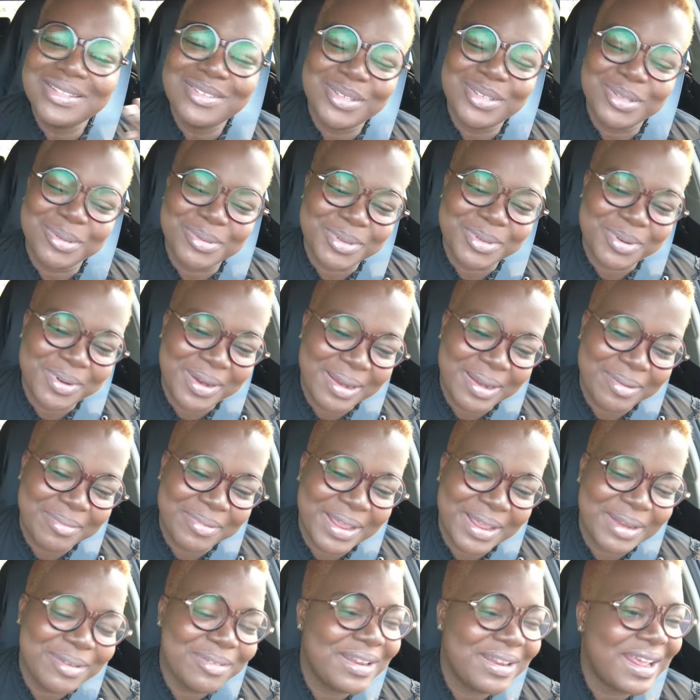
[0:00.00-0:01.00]
still subscribe.
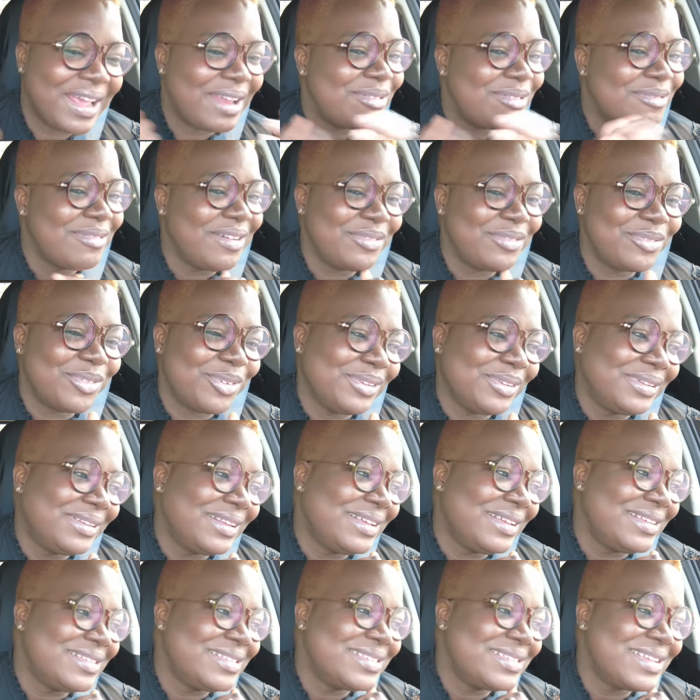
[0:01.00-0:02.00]
I know that I don't have
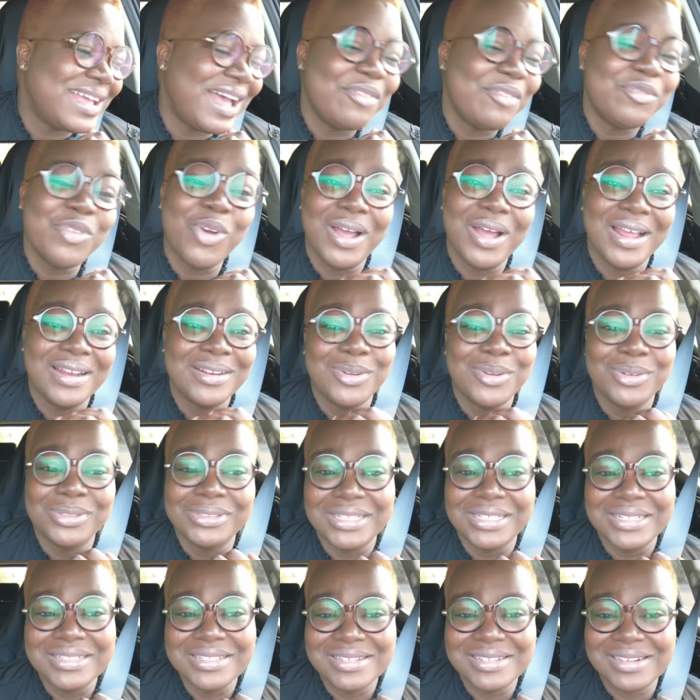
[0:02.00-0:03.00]
content. I've not had
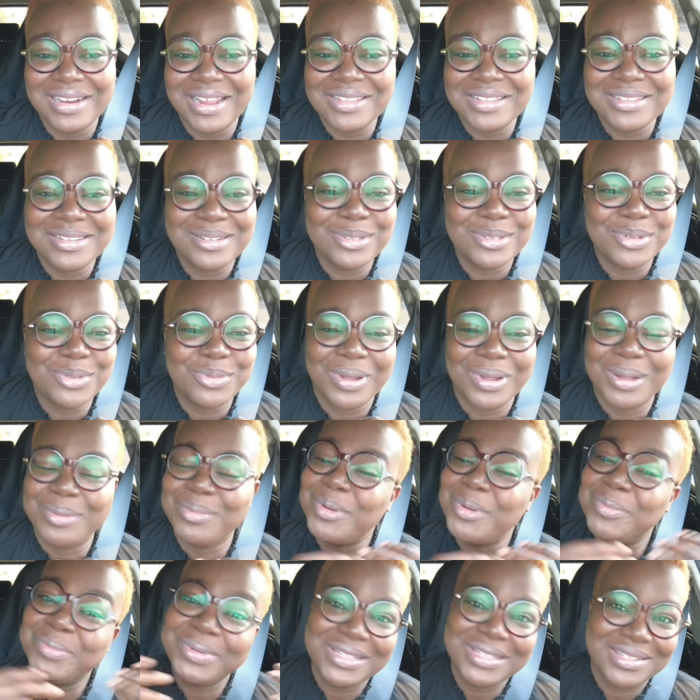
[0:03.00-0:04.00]
content in the last little while,
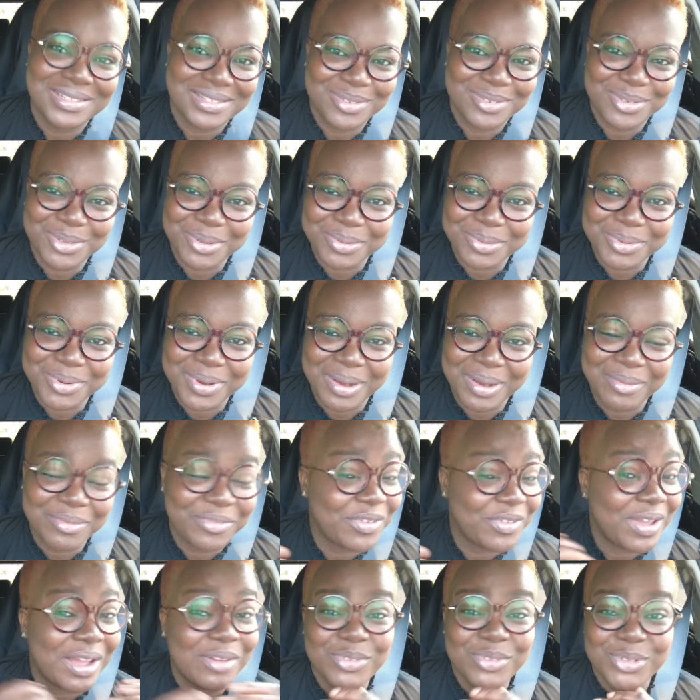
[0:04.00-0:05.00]
but please still subscribe
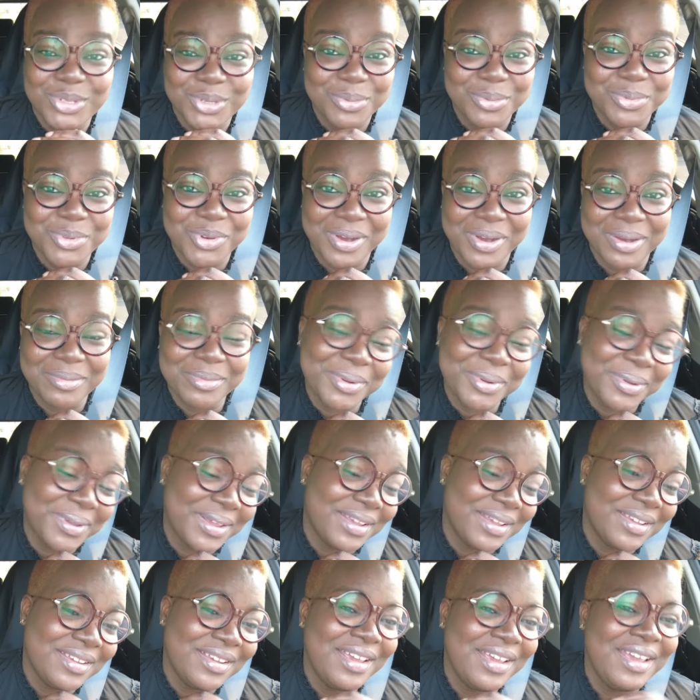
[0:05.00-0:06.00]
if you haven't subscribed,
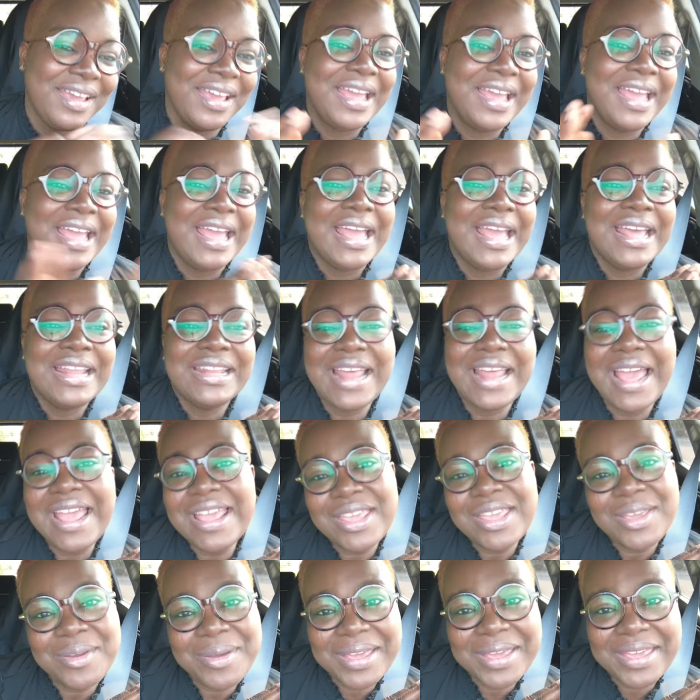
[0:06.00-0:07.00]
okay?
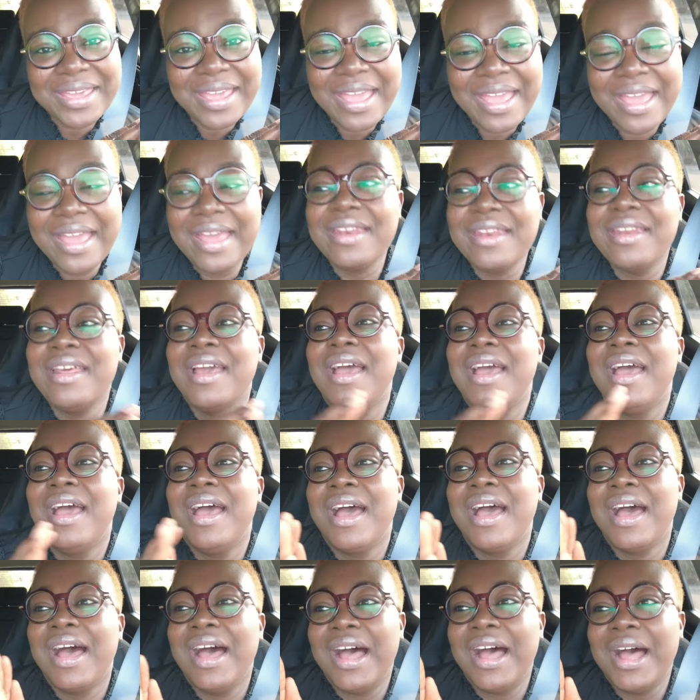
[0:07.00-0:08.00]
Thank you again.
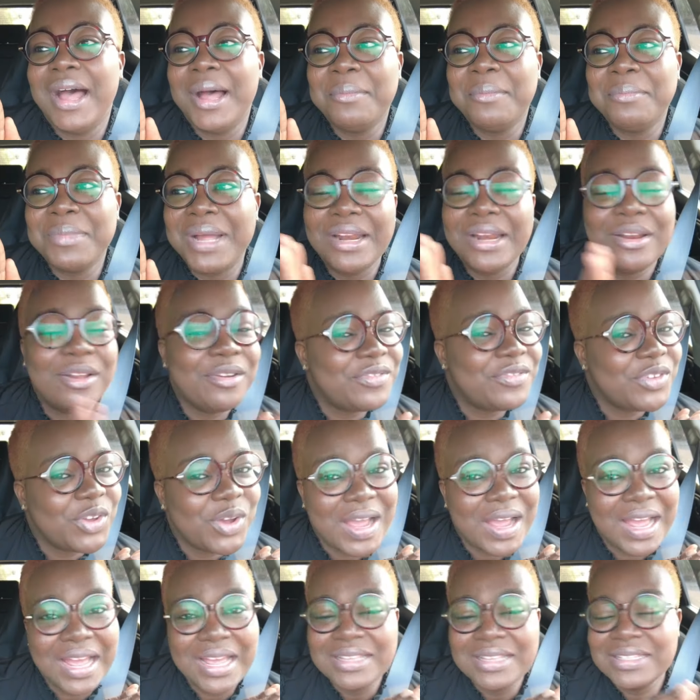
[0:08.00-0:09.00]
I love you
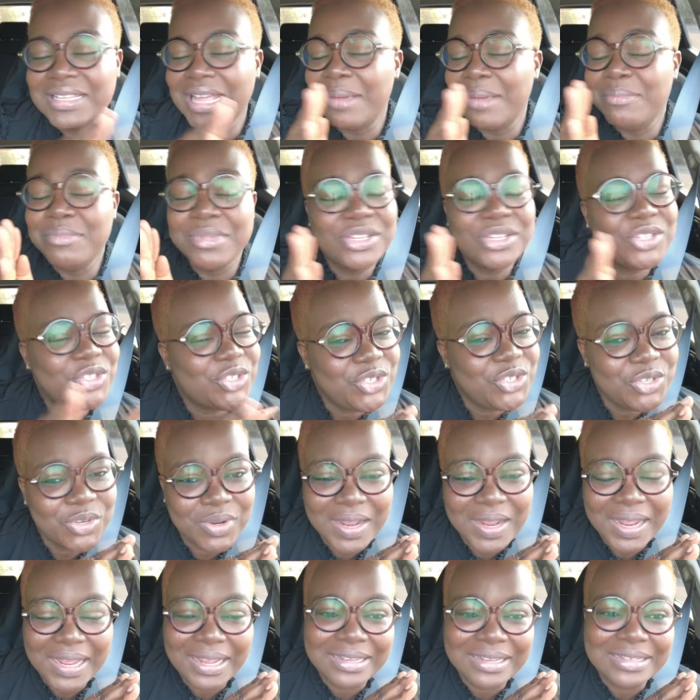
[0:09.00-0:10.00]
guys. I missed you
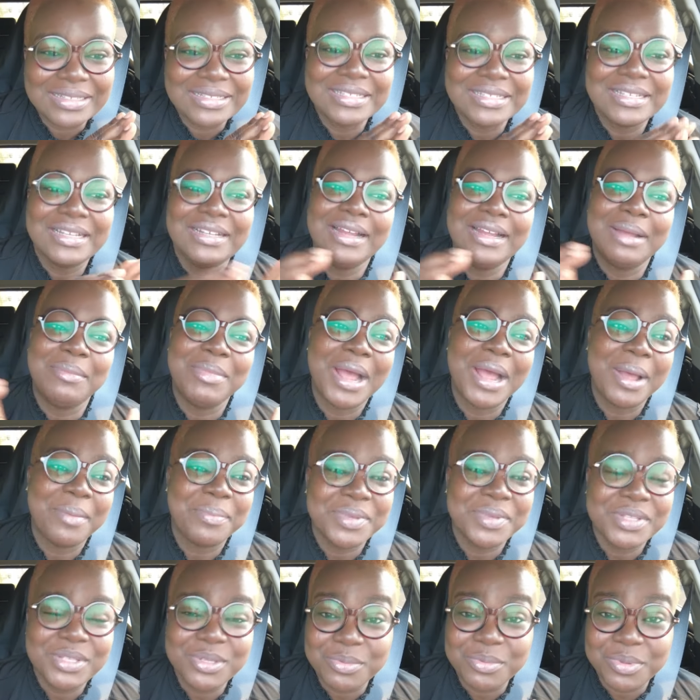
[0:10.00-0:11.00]
guys. I'm
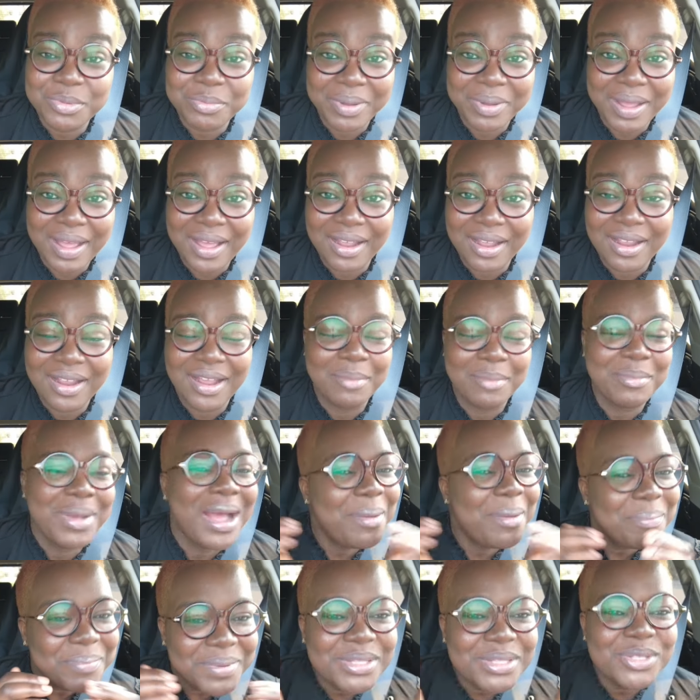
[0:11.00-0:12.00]
happy to be back. I'm
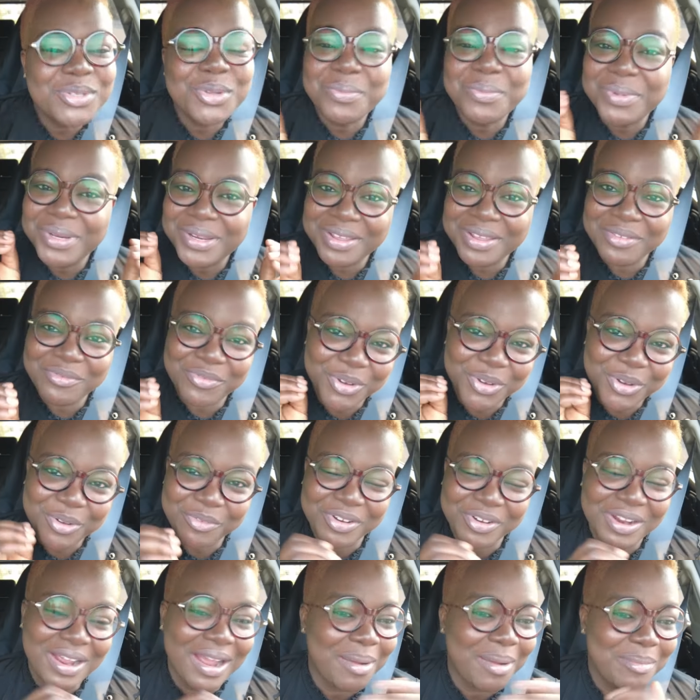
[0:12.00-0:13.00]
happy to be in front
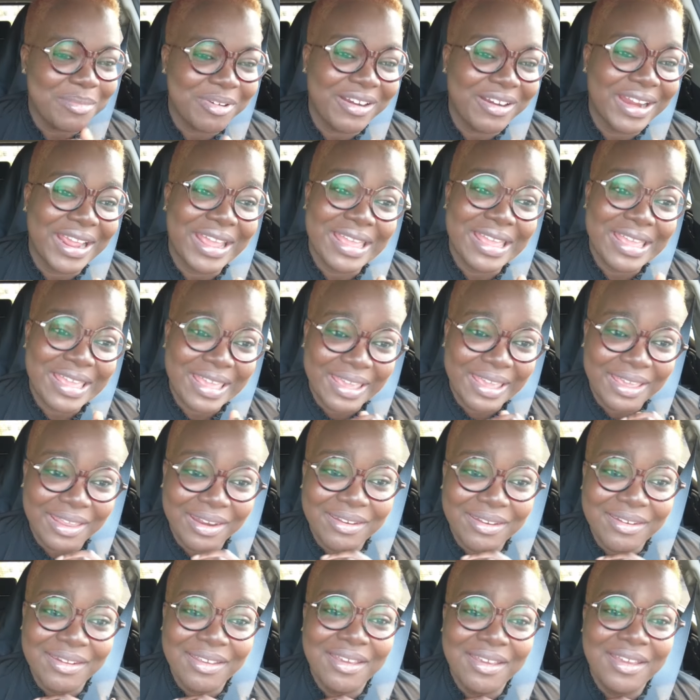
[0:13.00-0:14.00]
of a camera
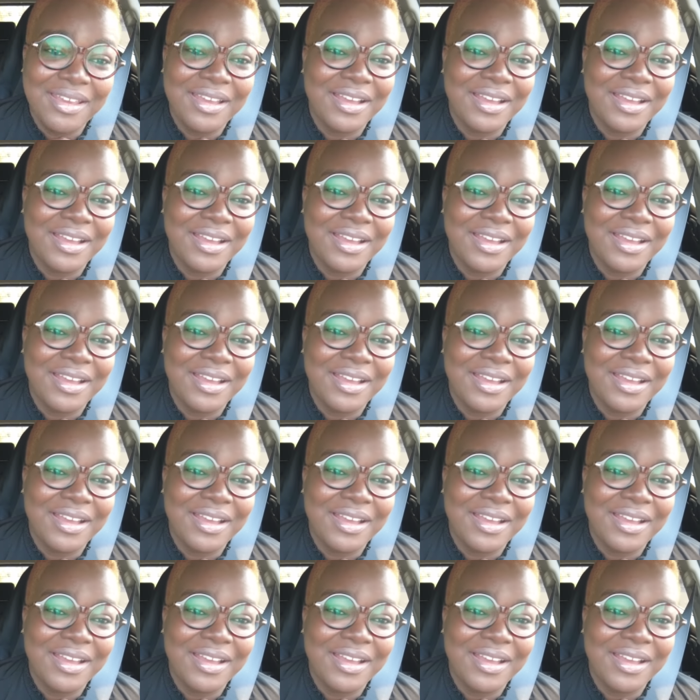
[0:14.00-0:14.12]
again.